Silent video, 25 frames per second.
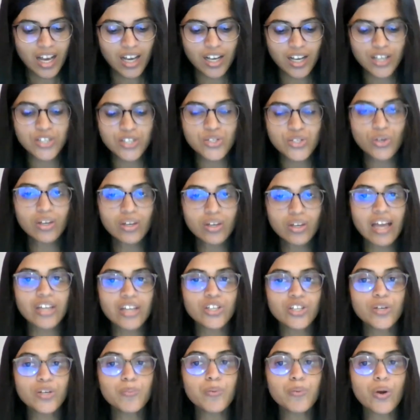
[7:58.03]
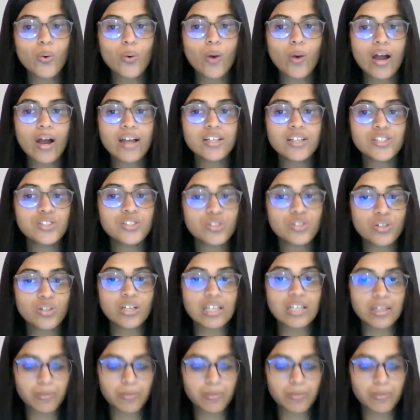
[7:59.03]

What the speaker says: So can you provide your